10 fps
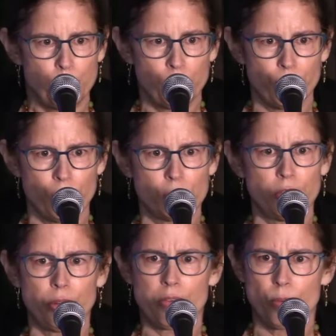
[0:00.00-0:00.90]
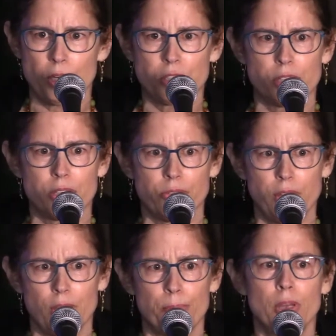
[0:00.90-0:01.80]
speak first. If you have questions of
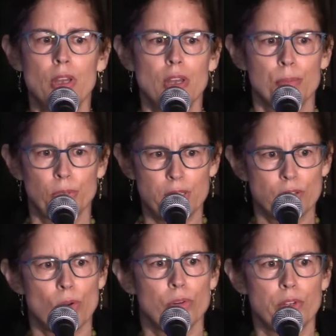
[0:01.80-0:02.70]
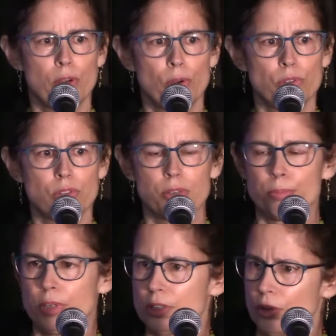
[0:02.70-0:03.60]
him, please hold
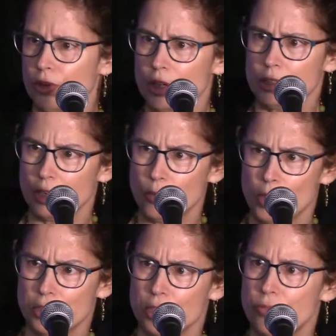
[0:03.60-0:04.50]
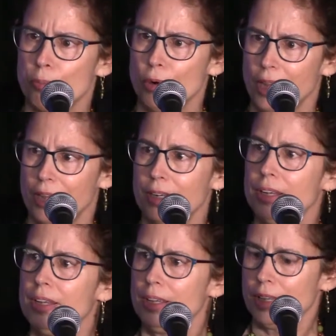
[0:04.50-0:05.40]
those. Please hold questions for
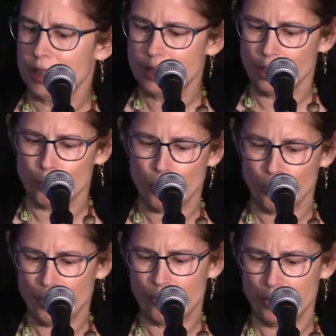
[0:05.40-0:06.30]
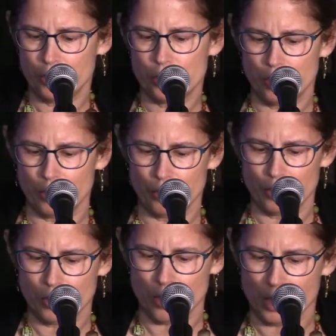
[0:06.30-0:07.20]
Brian until both have finished their,
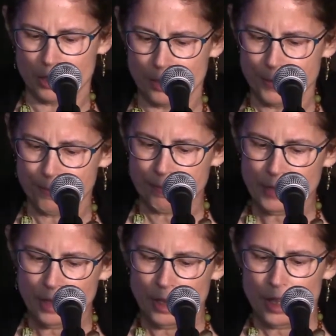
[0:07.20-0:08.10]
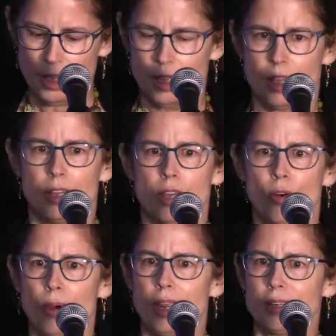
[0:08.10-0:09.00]
their talks.
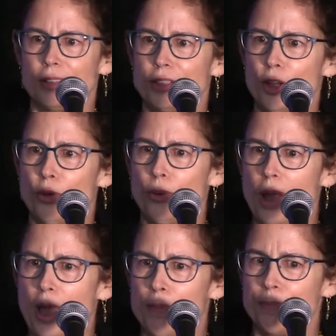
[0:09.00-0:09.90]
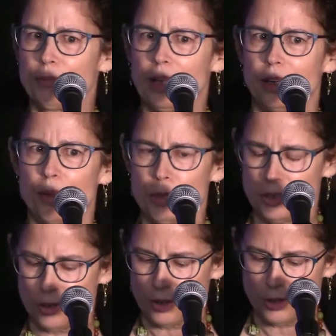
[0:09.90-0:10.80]
All right, so um, let
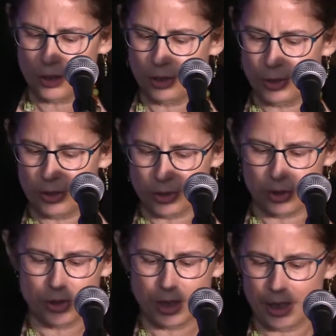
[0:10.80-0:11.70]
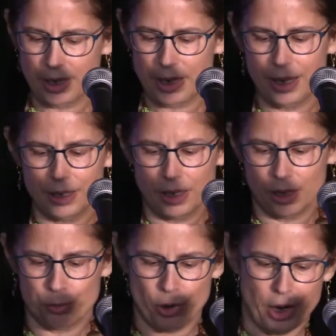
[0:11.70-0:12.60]
me turn to introducing Andy
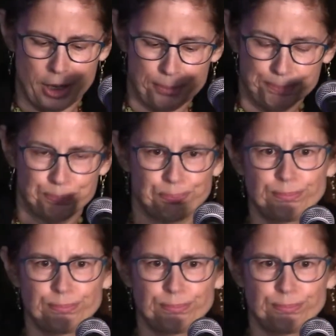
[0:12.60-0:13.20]
and Brian.